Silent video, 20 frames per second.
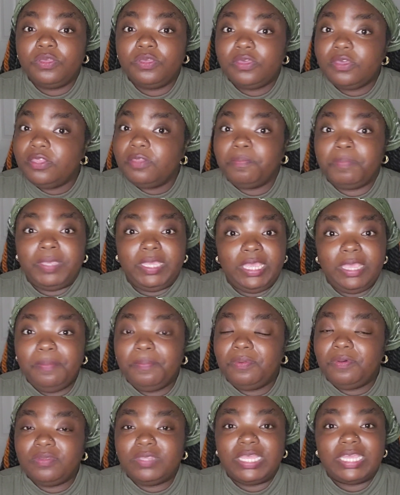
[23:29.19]
good
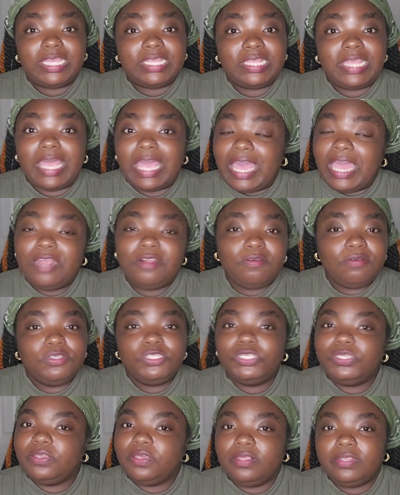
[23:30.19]
people that can add
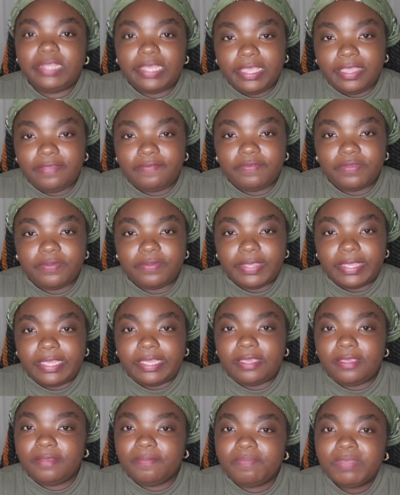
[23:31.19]
on to your life,
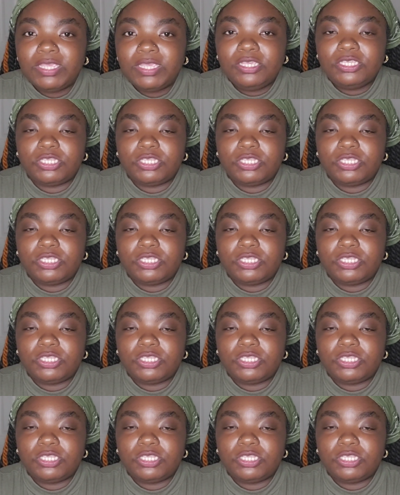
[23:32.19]
okay?